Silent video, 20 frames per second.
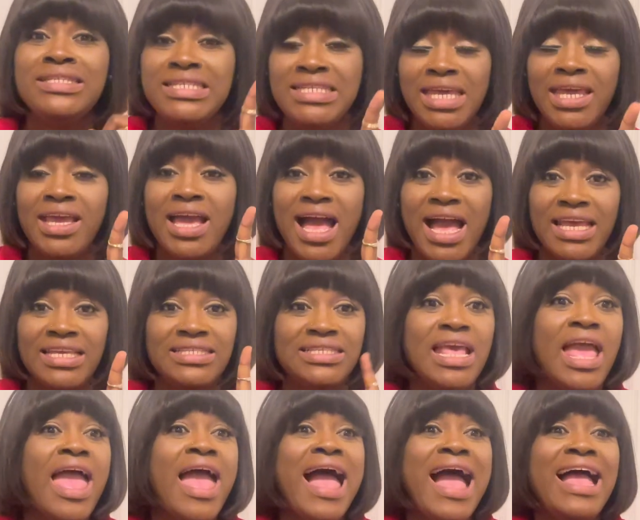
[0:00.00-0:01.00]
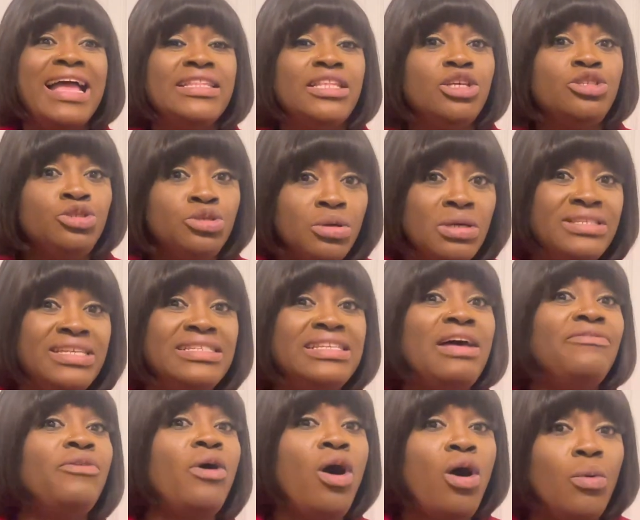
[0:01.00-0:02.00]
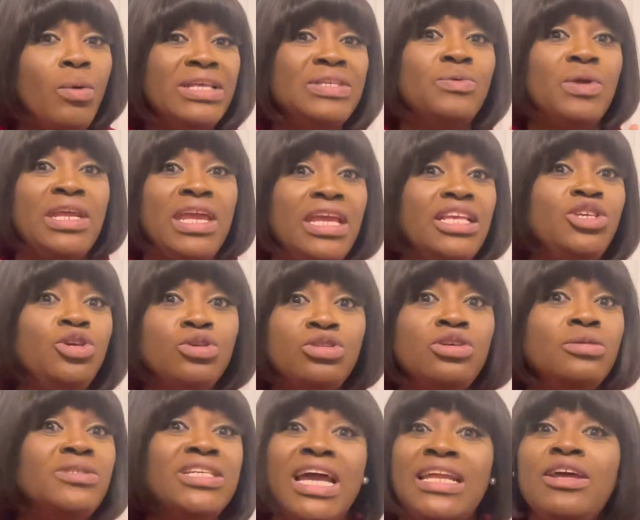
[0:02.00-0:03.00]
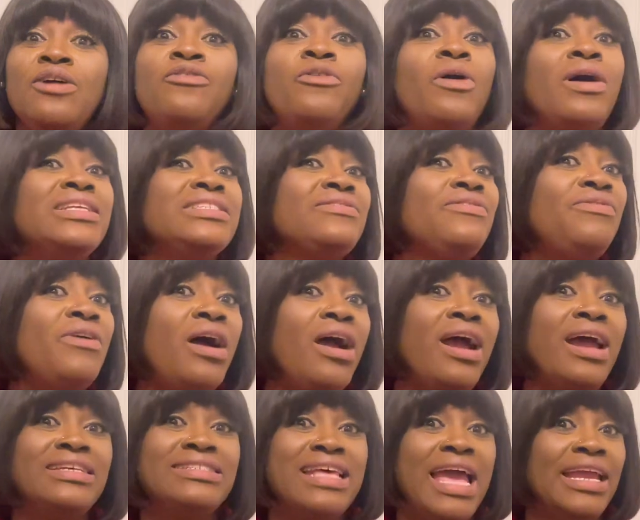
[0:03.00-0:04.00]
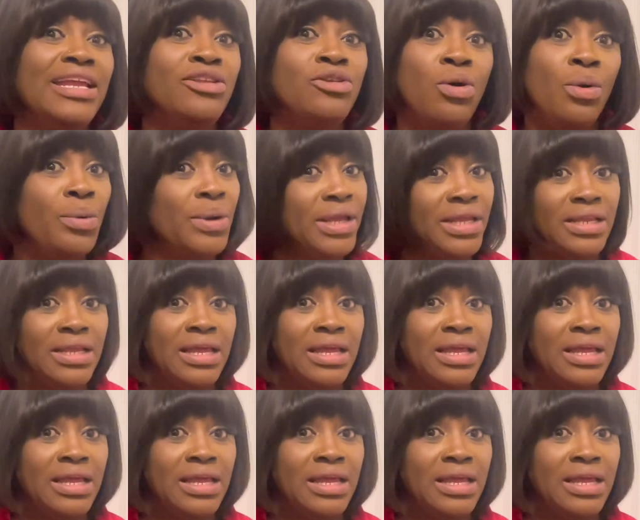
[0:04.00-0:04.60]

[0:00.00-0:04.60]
See, guys, and the truth is, I've always wanted a YouTube channel for as far as I know it,